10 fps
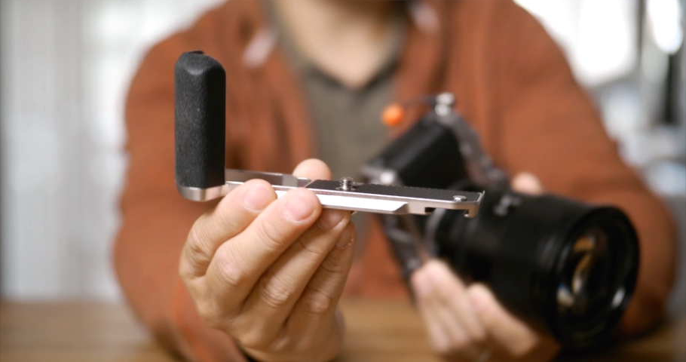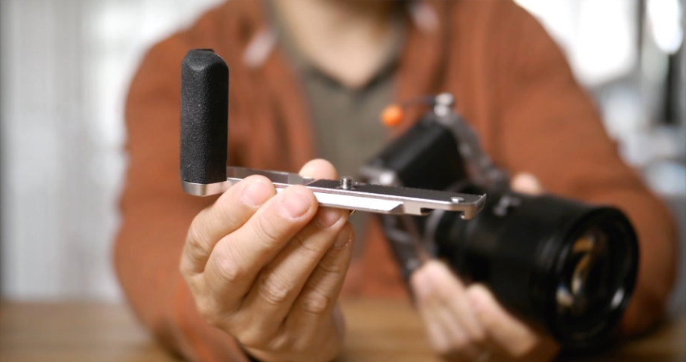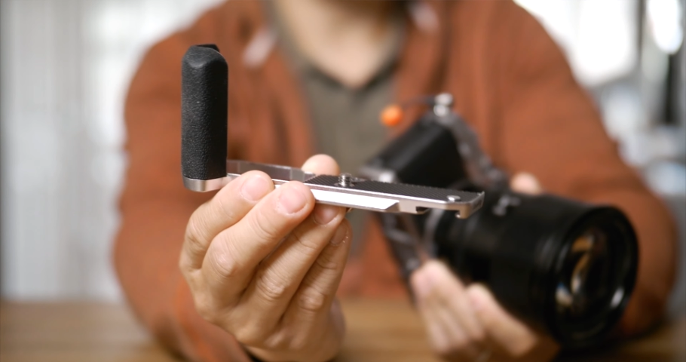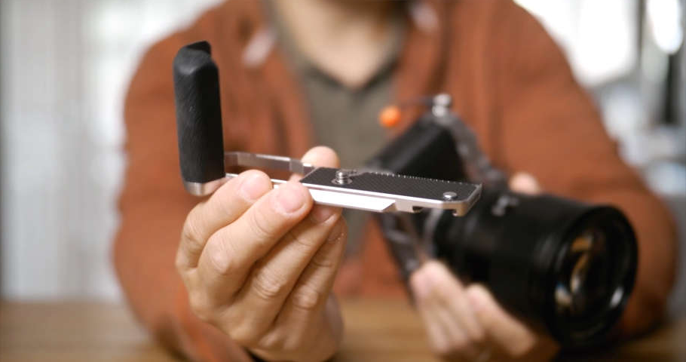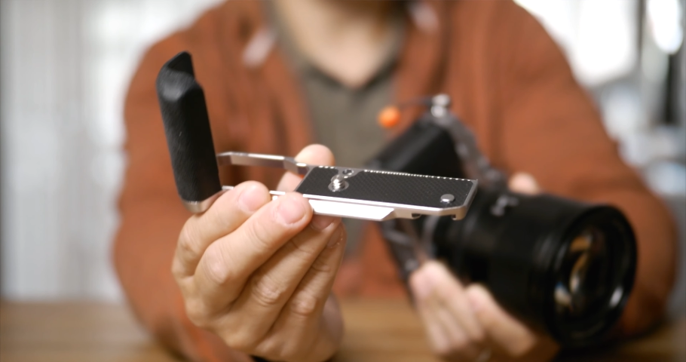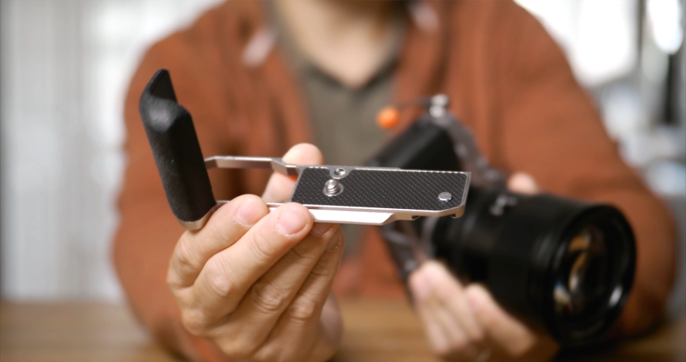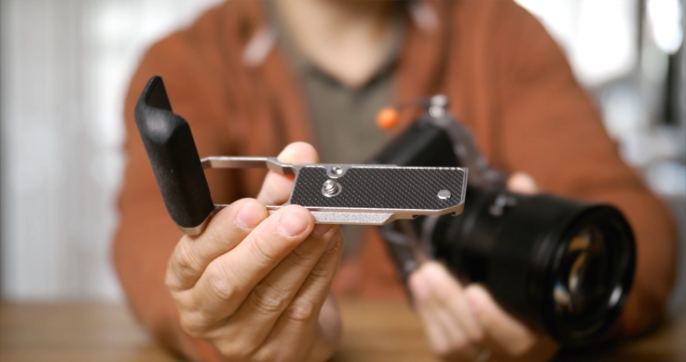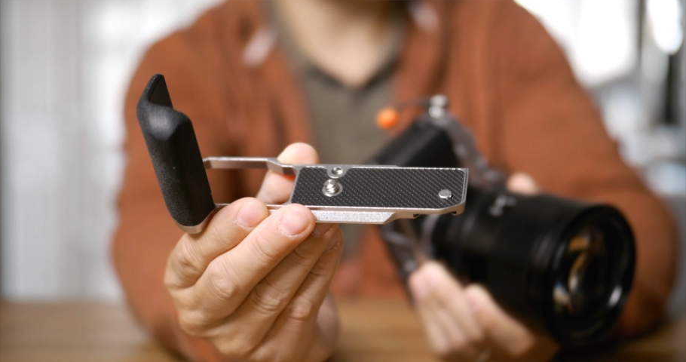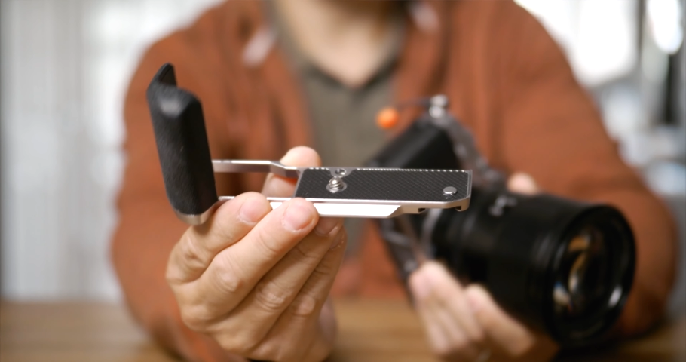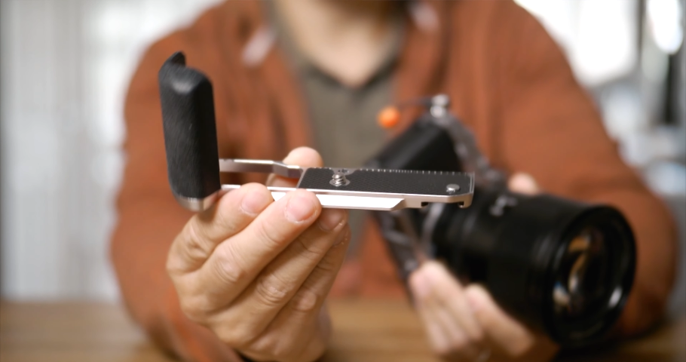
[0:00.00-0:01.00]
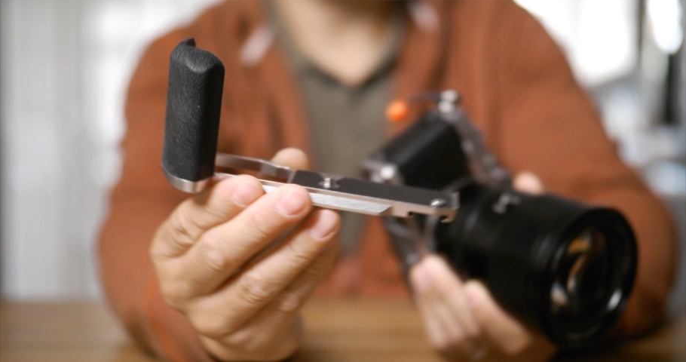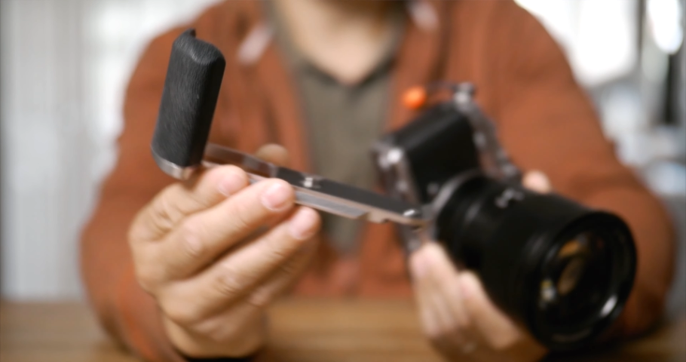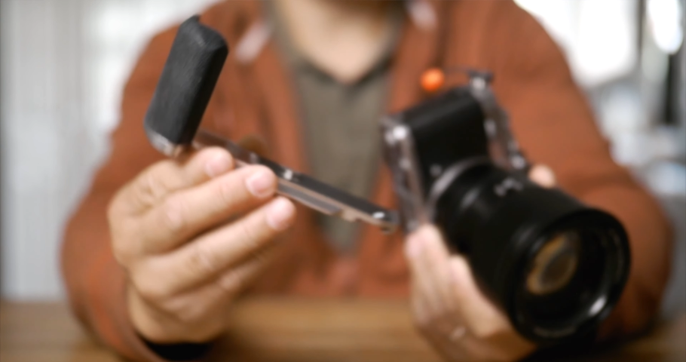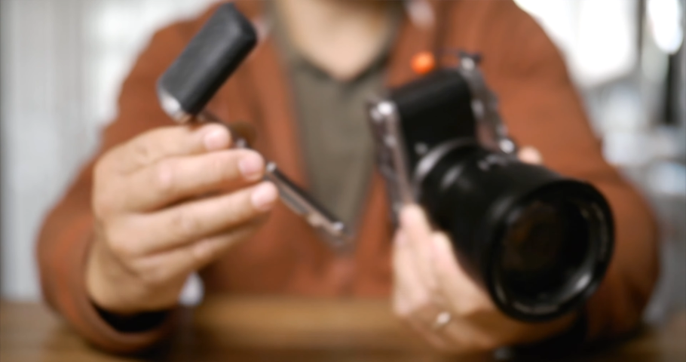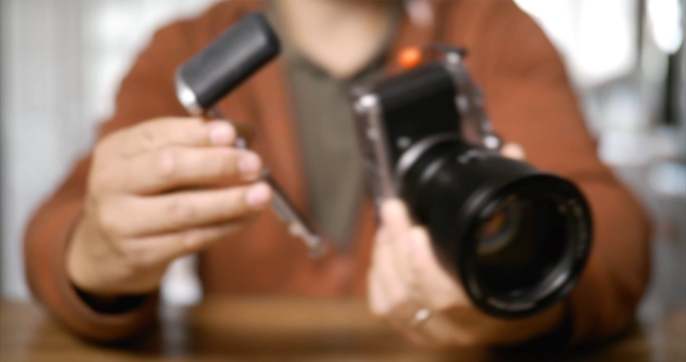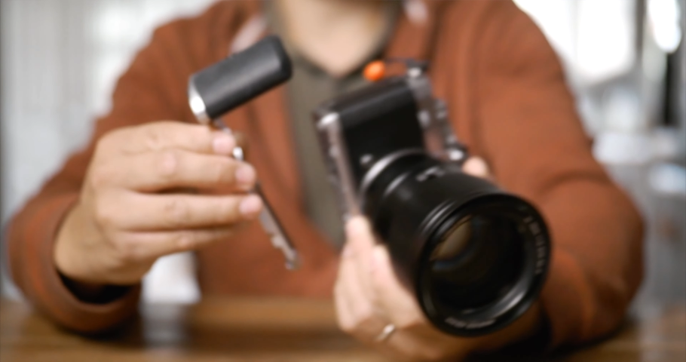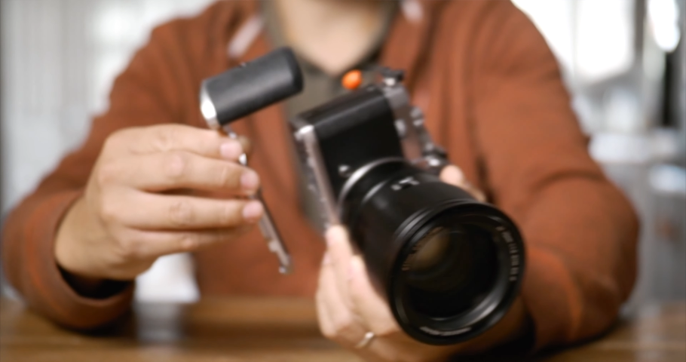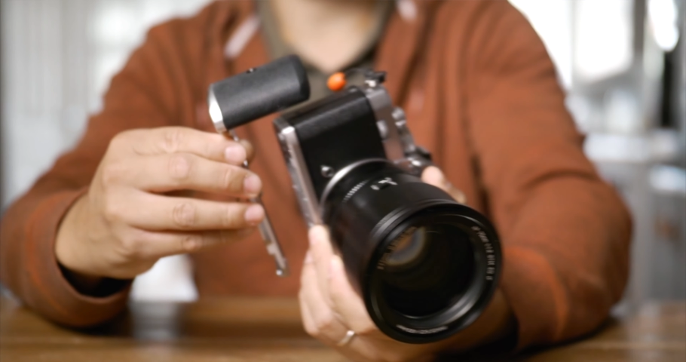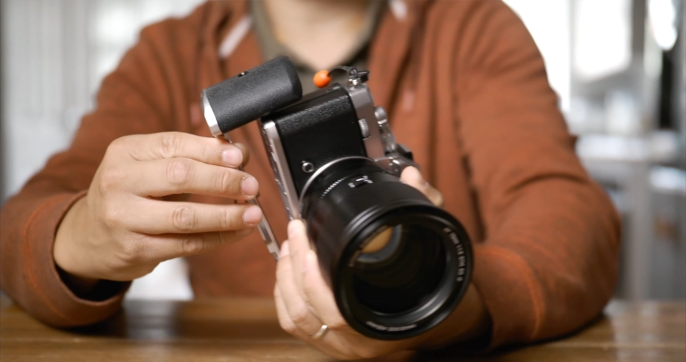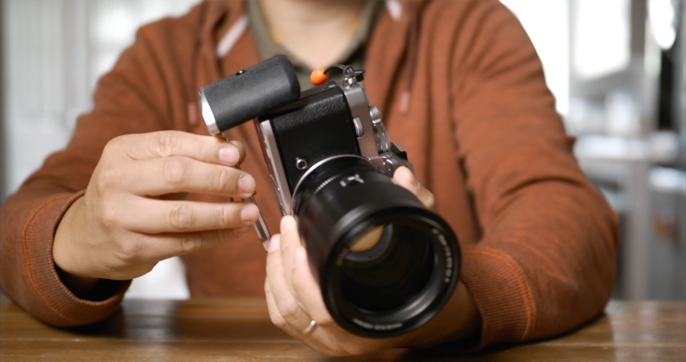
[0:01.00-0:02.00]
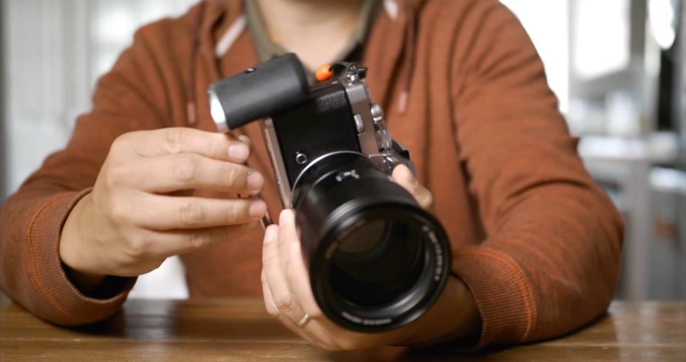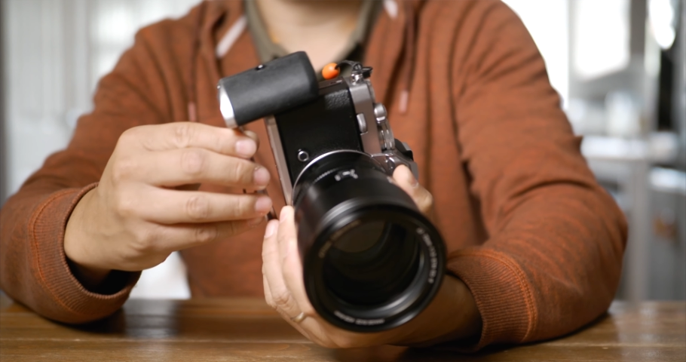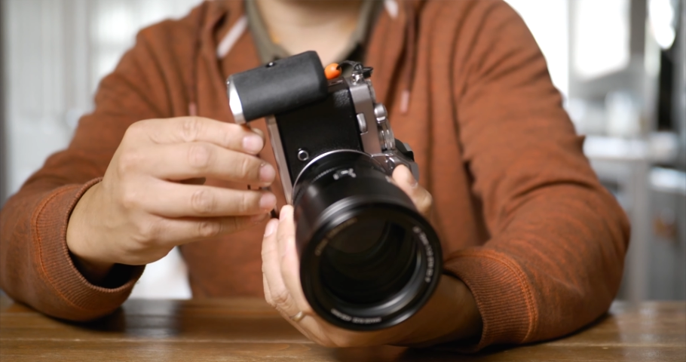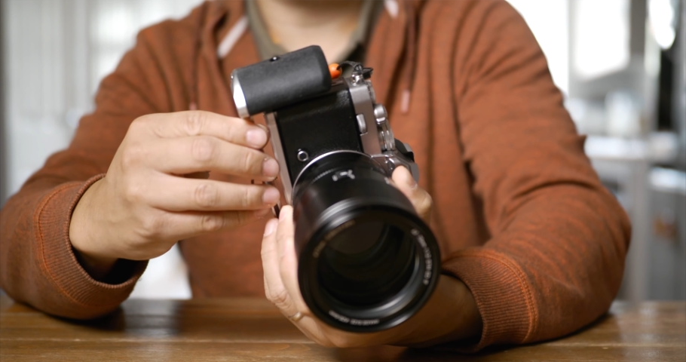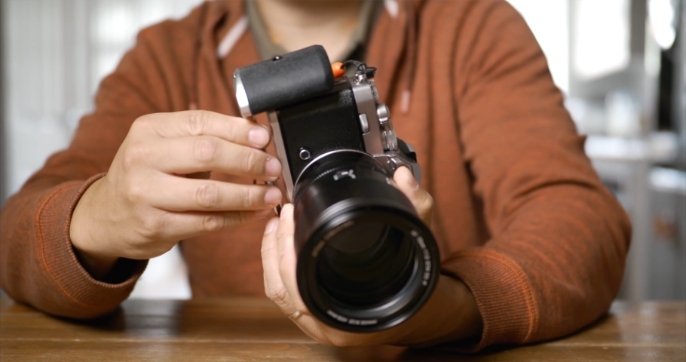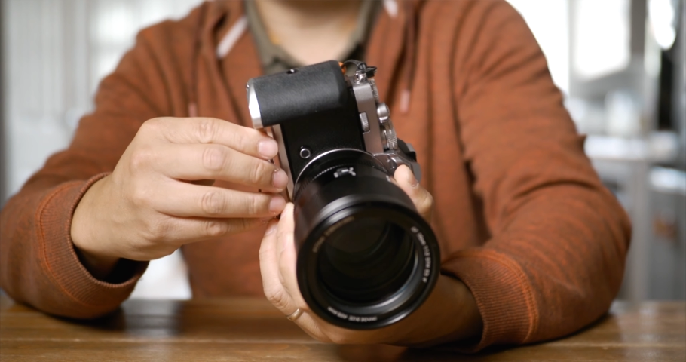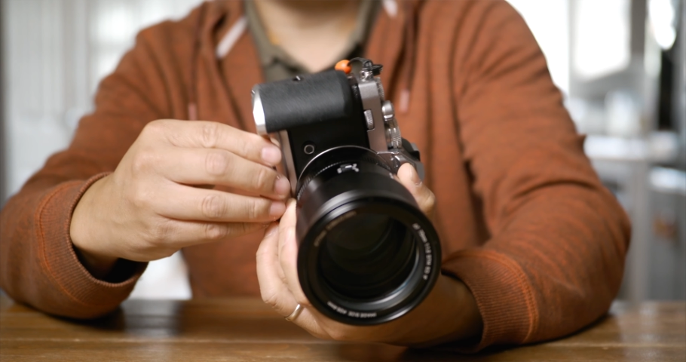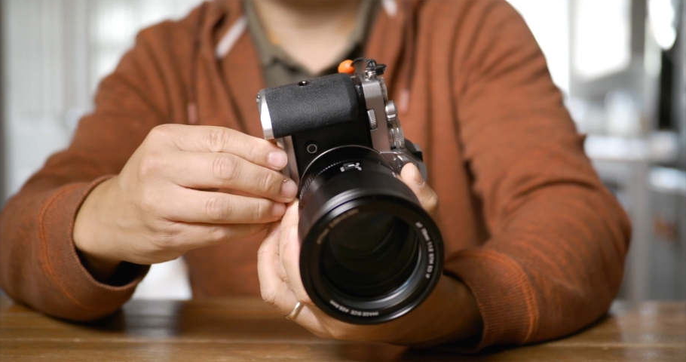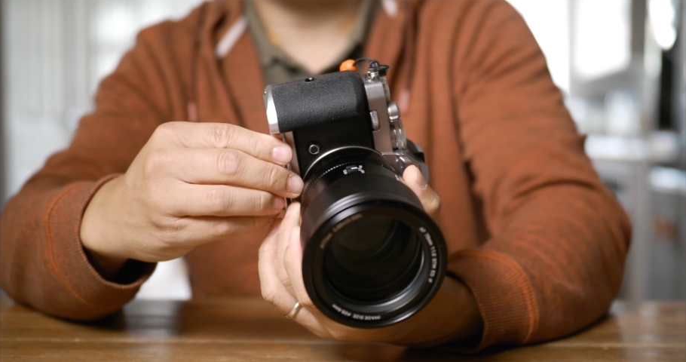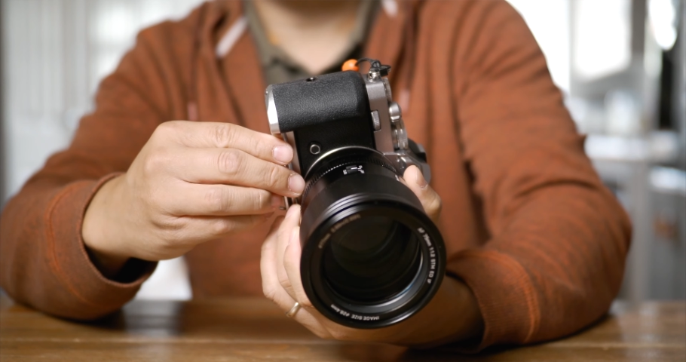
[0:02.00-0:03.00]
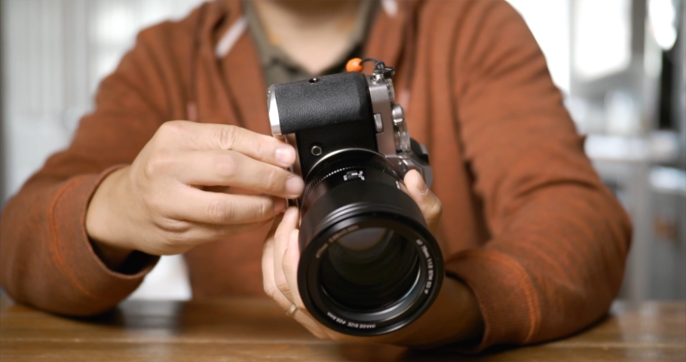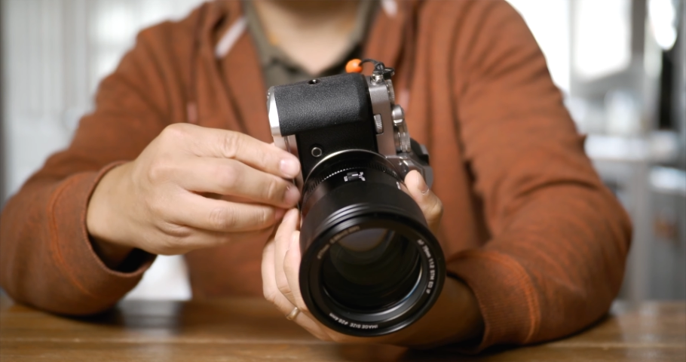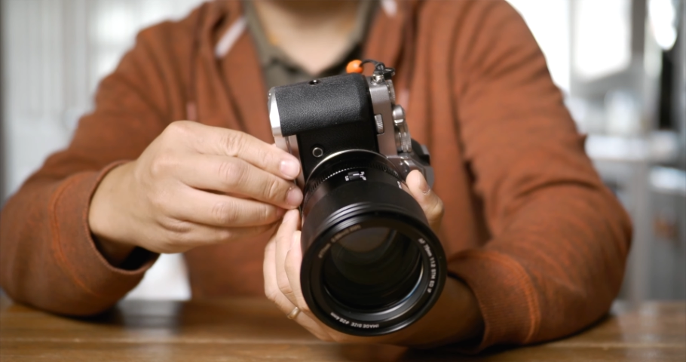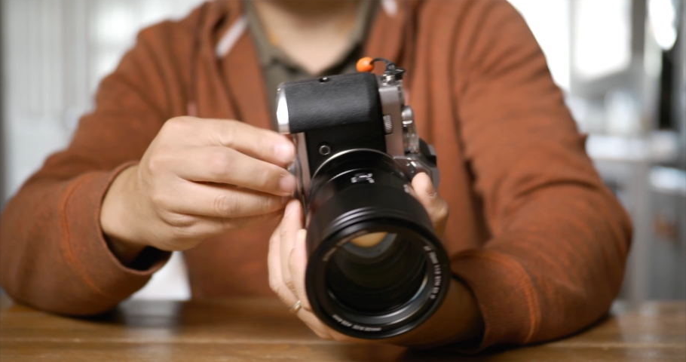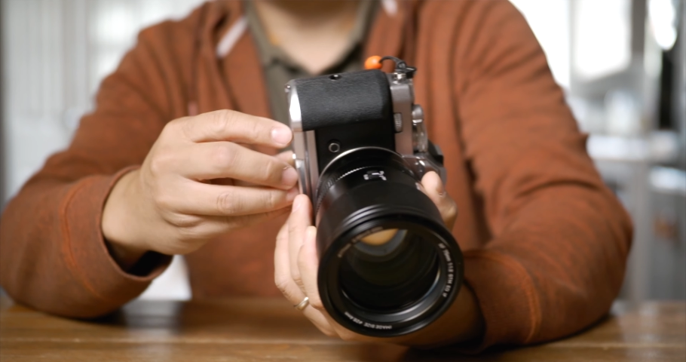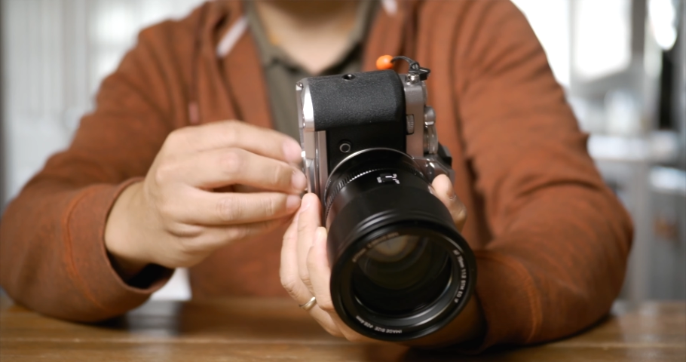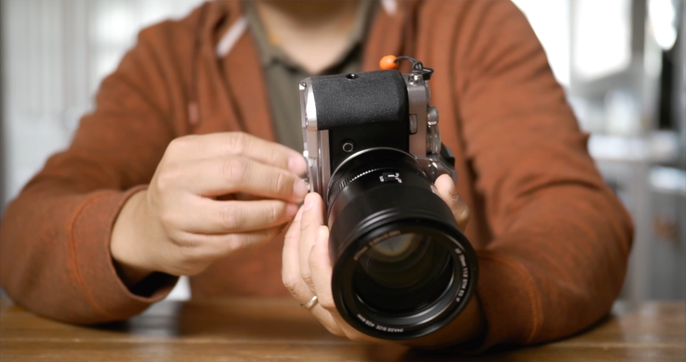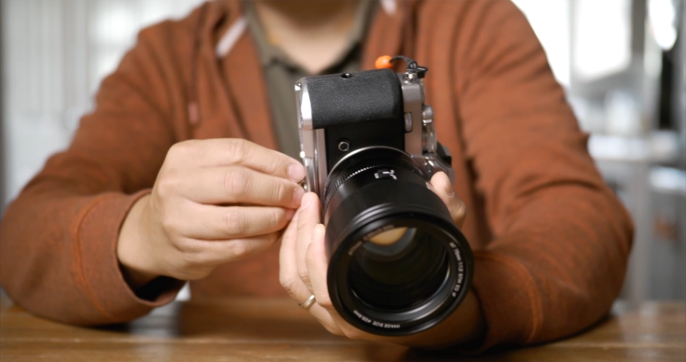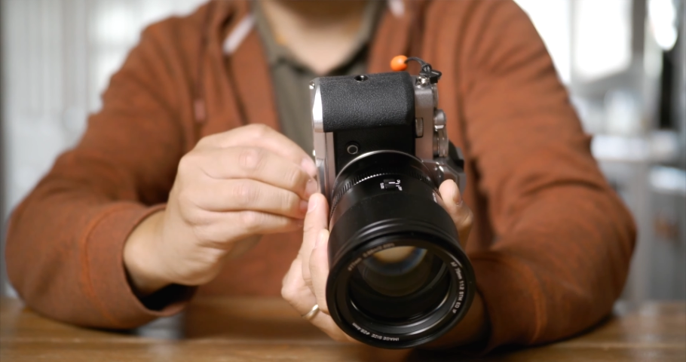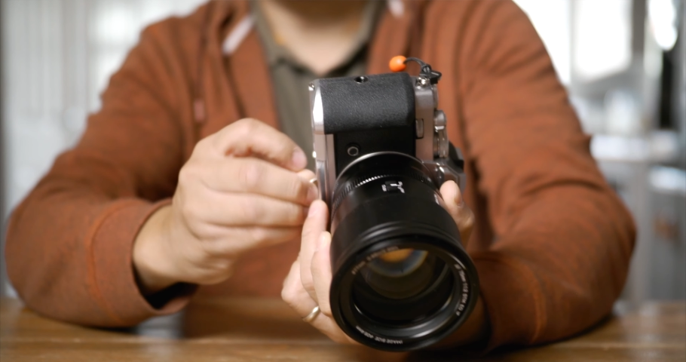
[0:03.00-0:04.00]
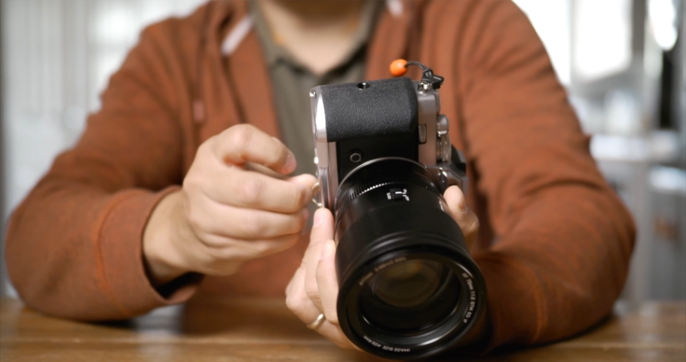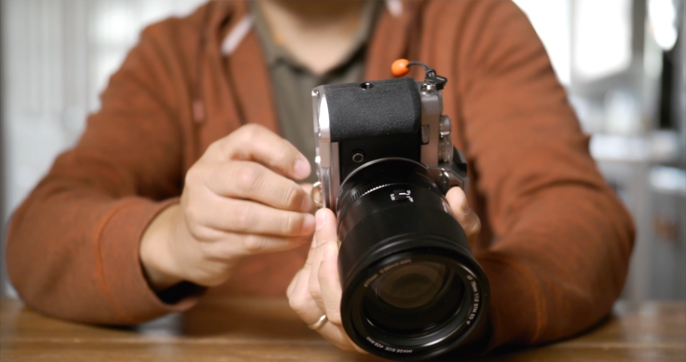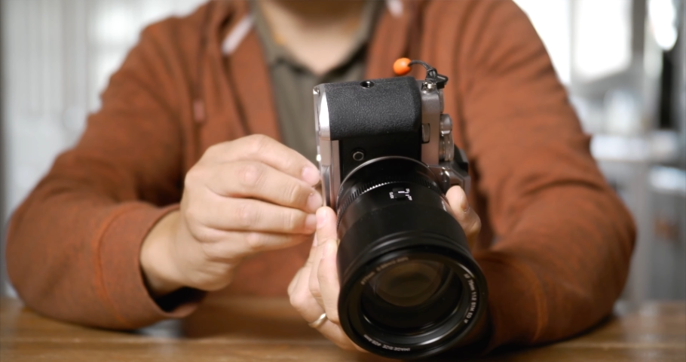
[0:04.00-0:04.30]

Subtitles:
No face is visible, so there are no lips to read.